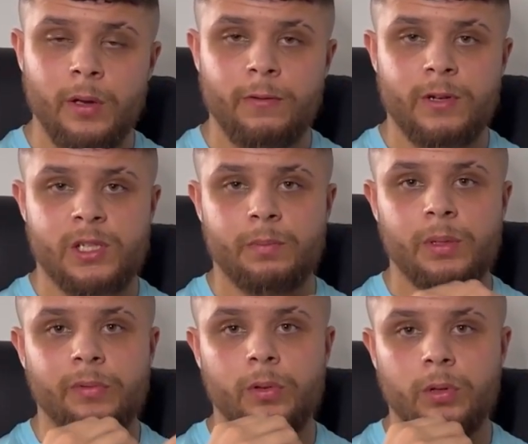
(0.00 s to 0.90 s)
For example,
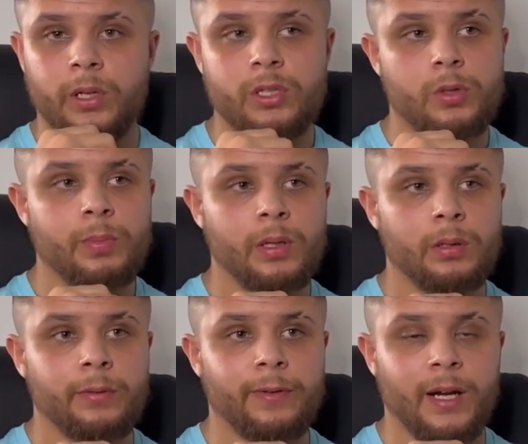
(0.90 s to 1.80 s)
if you're looking to build
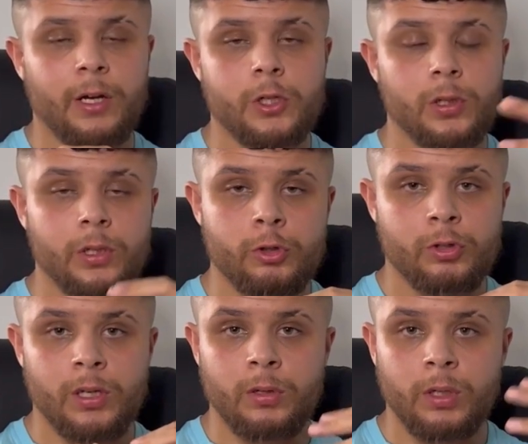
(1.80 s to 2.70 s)
financial
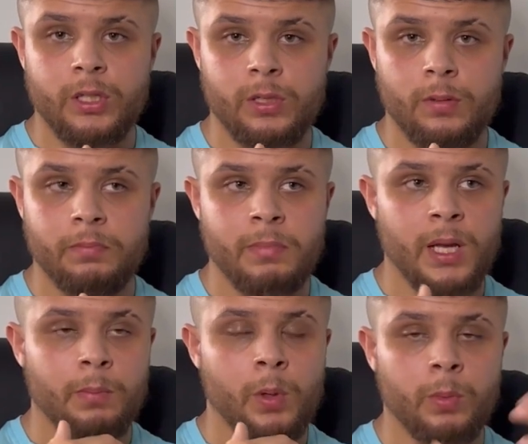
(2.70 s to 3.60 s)
literacy, you're looking to
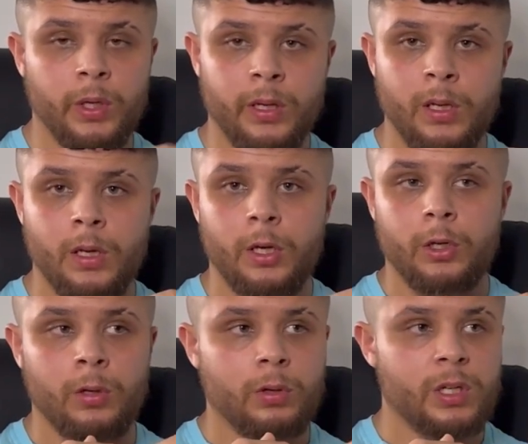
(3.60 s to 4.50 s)
make more money, you're
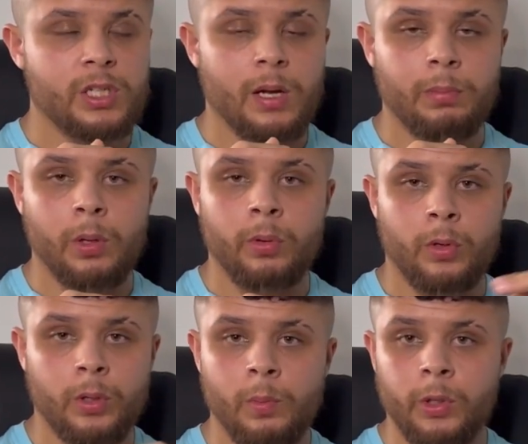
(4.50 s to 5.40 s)
not going to start blowing all
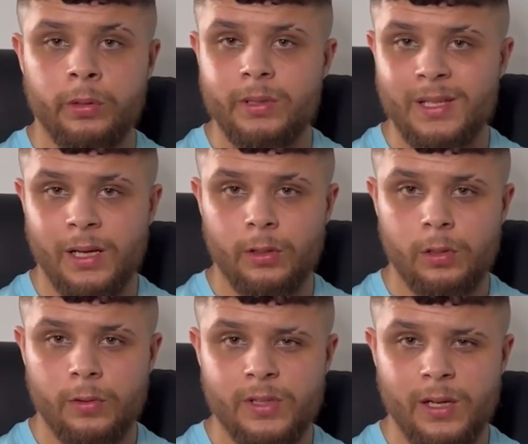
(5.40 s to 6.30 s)
your money on designer
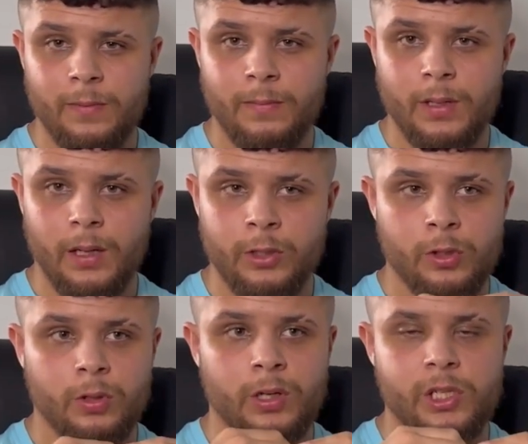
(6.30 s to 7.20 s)
clothes, out, and you're
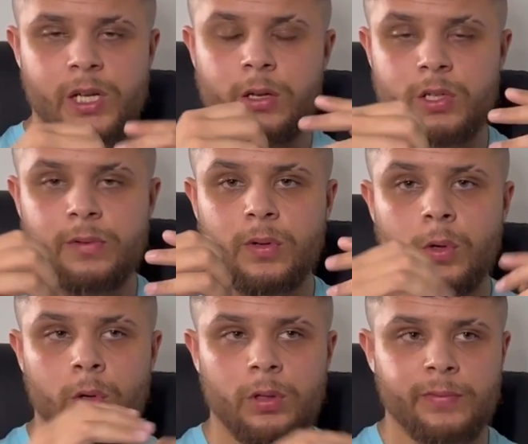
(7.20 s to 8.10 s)
not going to set yourself a
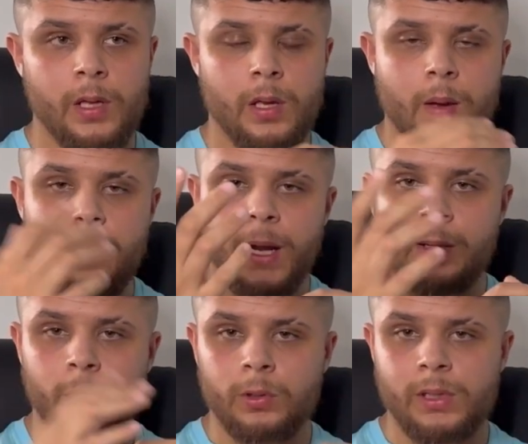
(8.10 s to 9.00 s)
goal of buying a
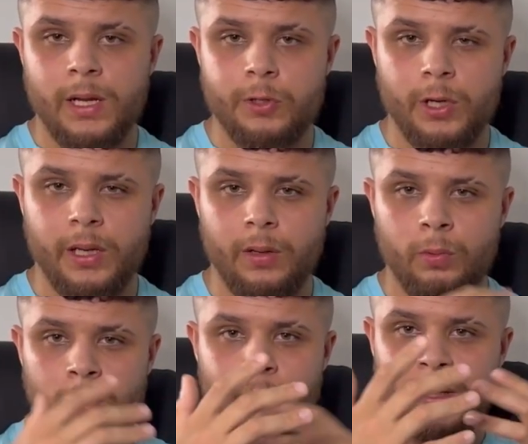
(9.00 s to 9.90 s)
Moncler jacket. Would
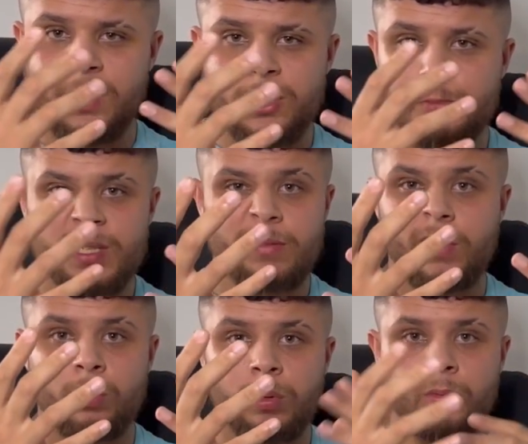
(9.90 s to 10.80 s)
it be specific?
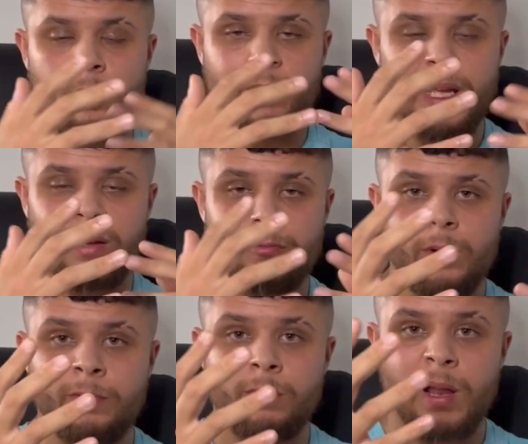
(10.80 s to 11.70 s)
Would it? Wouldn't be any
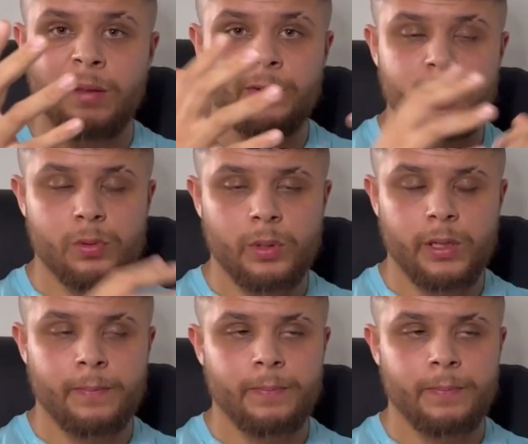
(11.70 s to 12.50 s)
relevance, would it?